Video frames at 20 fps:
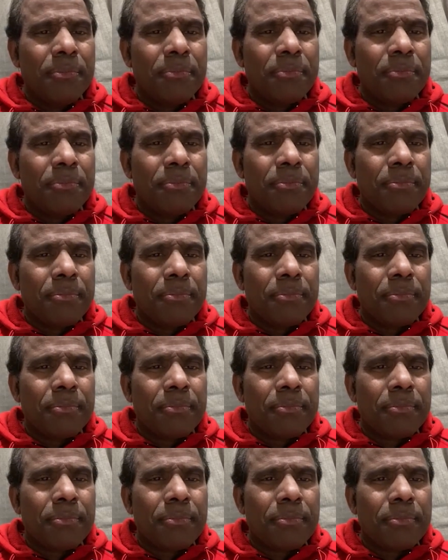
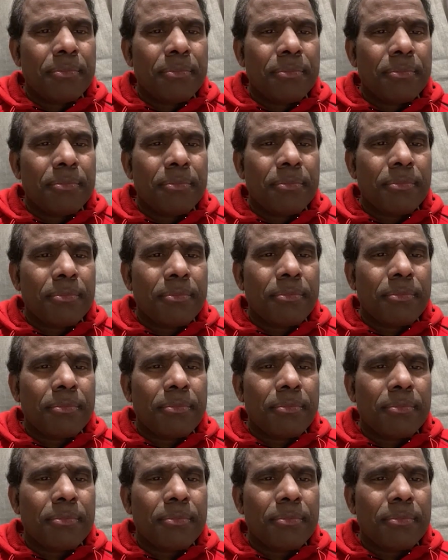(no one is talking)